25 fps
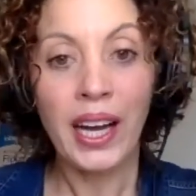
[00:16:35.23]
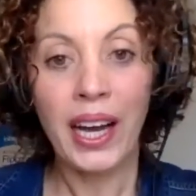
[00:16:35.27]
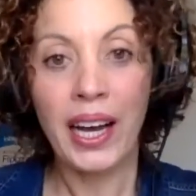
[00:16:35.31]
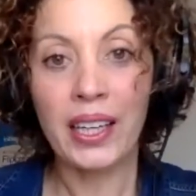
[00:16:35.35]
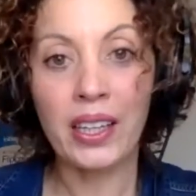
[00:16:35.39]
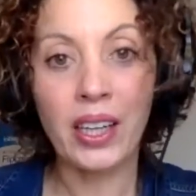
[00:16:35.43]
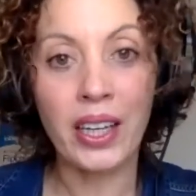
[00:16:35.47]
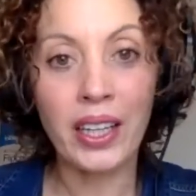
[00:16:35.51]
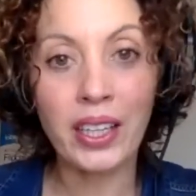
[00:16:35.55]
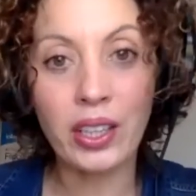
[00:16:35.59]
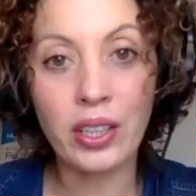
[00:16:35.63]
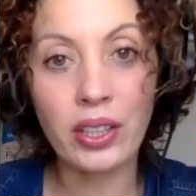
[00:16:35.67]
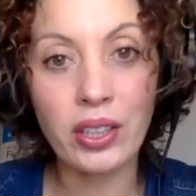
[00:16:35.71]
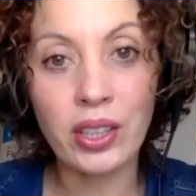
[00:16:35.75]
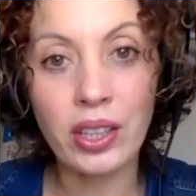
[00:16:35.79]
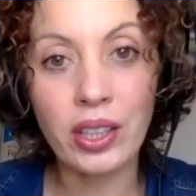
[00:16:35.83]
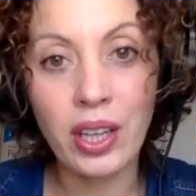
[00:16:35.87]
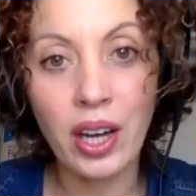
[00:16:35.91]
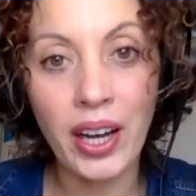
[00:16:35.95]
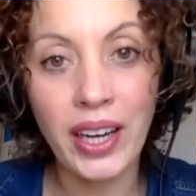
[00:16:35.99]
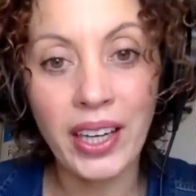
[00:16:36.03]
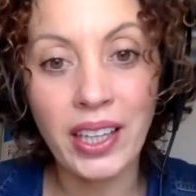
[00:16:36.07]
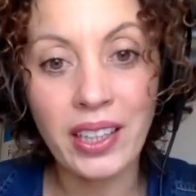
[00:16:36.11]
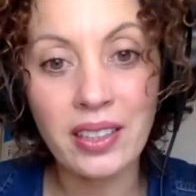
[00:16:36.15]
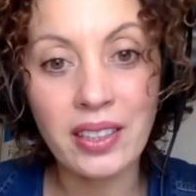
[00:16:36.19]
and I can
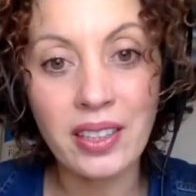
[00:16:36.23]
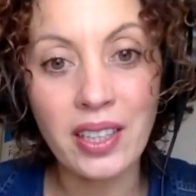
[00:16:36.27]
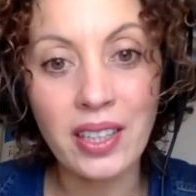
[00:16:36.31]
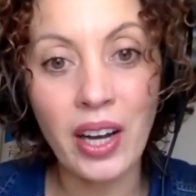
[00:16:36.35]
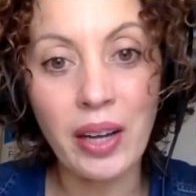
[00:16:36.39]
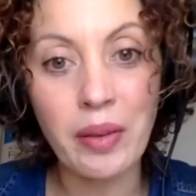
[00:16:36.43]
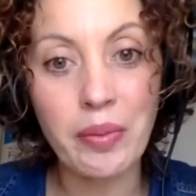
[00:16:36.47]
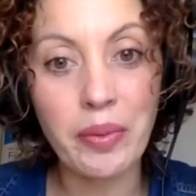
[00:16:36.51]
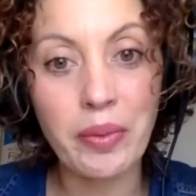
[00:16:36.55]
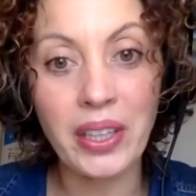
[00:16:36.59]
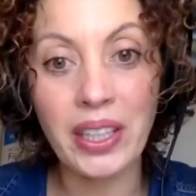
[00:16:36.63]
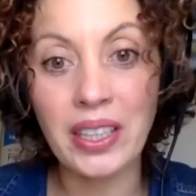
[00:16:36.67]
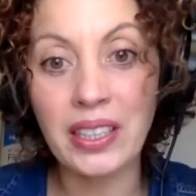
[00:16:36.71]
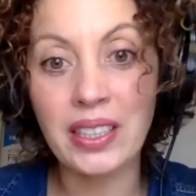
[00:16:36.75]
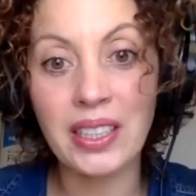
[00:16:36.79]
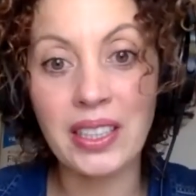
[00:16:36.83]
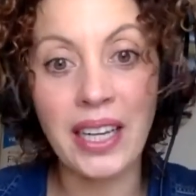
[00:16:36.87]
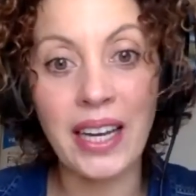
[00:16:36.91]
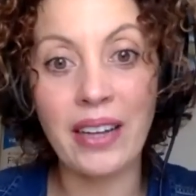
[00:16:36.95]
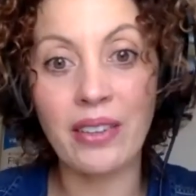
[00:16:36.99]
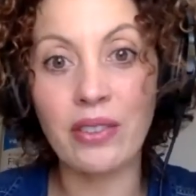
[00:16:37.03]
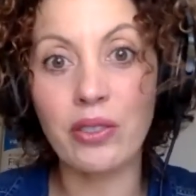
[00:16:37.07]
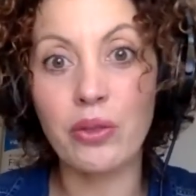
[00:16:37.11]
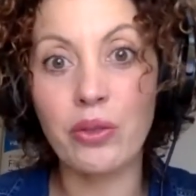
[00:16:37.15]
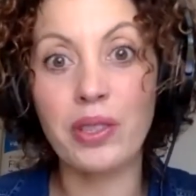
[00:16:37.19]
type things
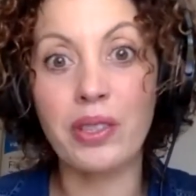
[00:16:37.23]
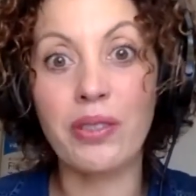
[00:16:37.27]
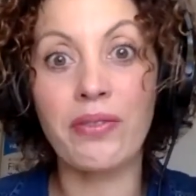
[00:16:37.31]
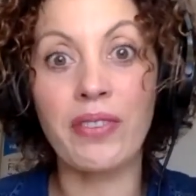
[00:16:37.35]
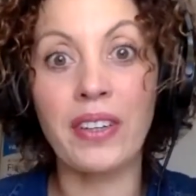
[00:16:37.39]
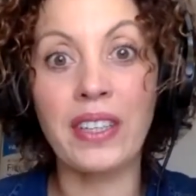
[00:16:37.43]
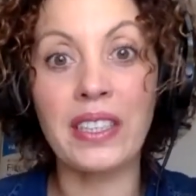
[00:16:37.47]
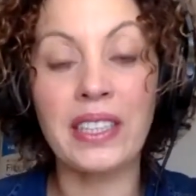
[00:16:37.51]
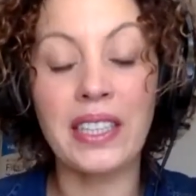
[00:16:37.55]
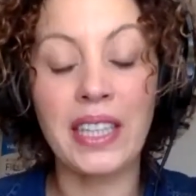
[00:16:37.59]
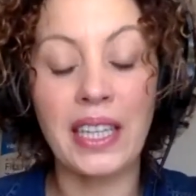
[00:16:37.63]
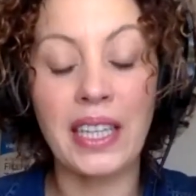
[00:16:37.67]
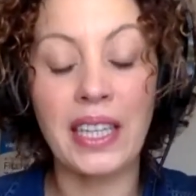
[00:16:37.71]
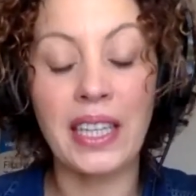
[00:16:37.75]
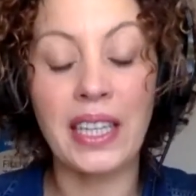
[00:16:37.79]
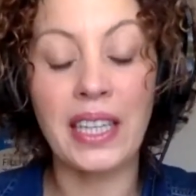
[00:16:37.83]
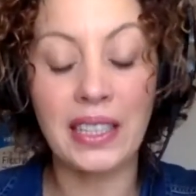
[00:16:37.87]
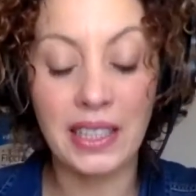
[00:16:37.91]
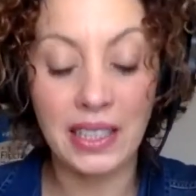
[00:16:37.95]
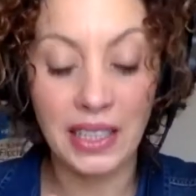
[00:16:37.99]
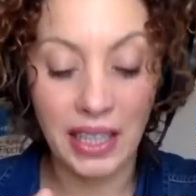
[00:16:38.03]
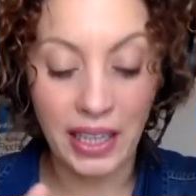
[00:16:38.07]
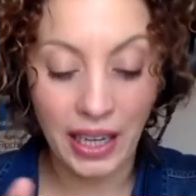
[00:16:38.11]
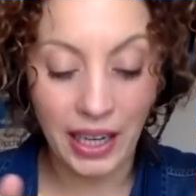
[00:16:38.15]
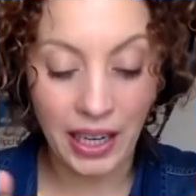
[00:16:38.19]
down. So it's a
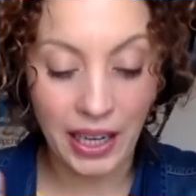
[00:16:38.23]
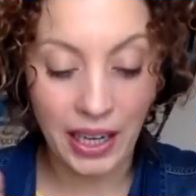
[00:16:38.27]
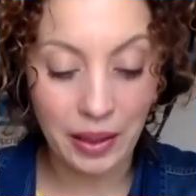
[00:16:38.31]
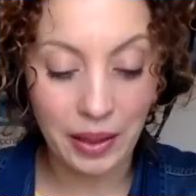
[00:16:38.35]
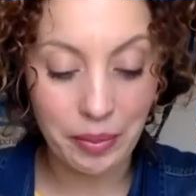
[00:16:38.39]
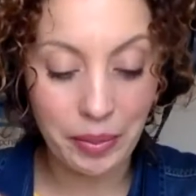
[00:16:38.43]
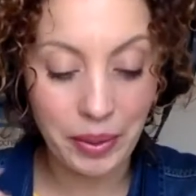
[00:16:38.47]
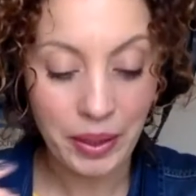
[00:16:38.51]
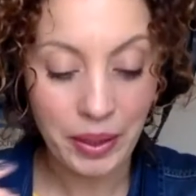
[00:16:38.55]
fantastic app.